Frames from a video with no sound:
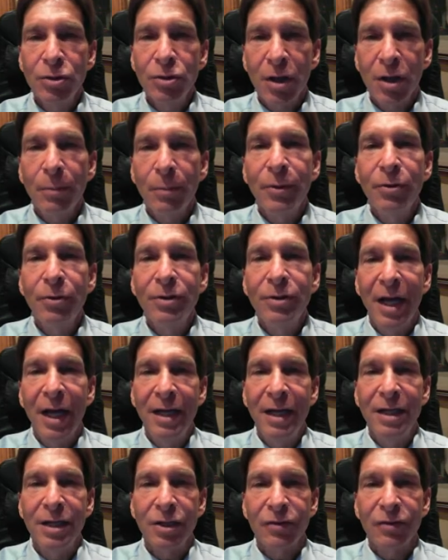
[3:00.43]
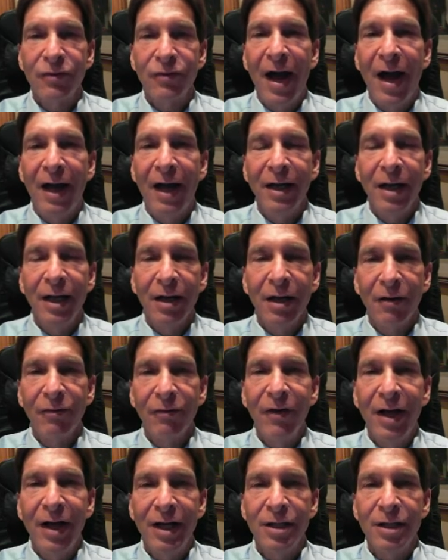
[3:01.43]
We lose subcutaneous
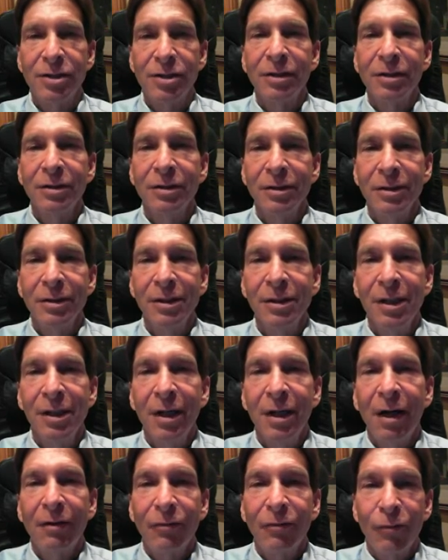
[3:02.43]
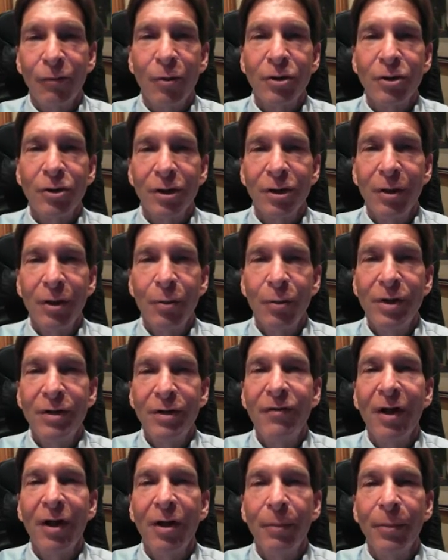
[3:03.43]
fat in our face.
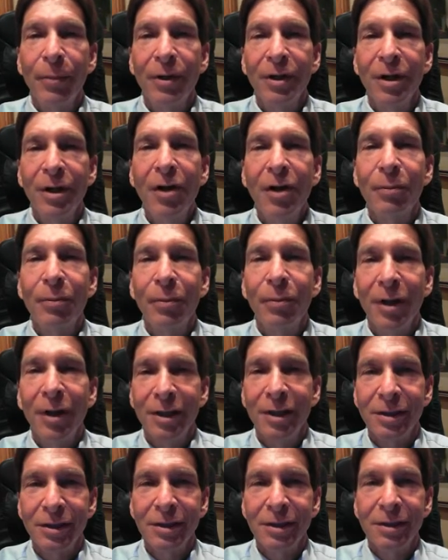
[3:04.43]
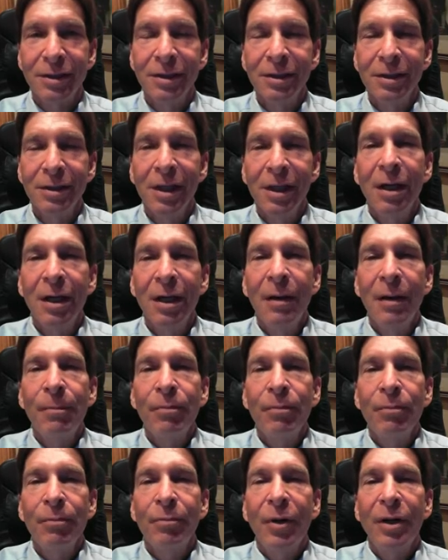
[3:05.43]
Unfortunately, we develop it in other places.
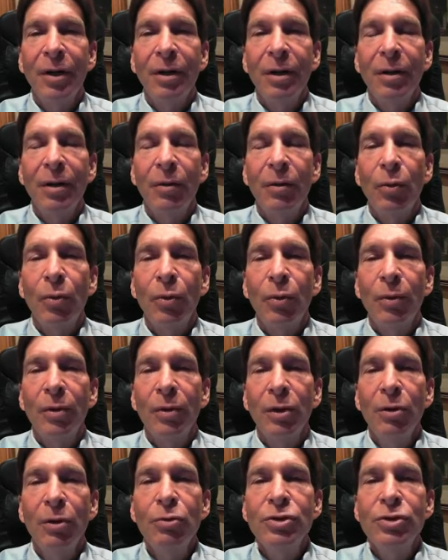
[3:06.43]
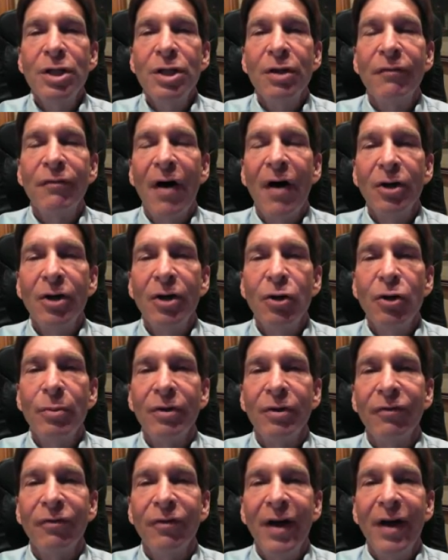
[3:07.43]
But losing the
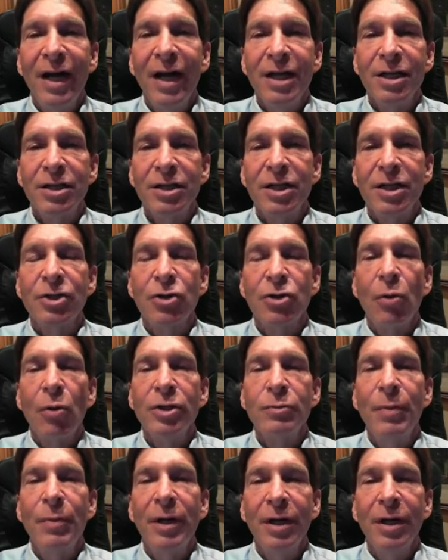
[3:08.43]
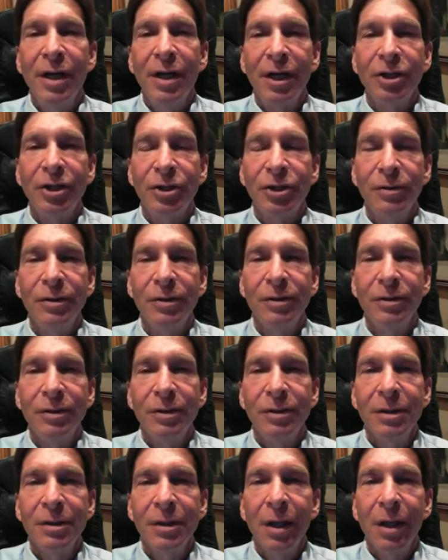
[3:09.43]
volume in the face has always been an
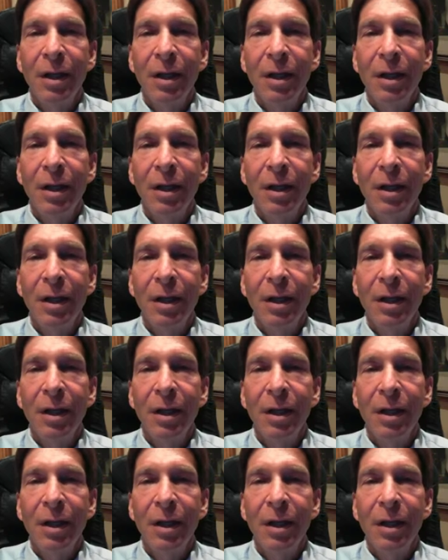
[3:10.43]
issue.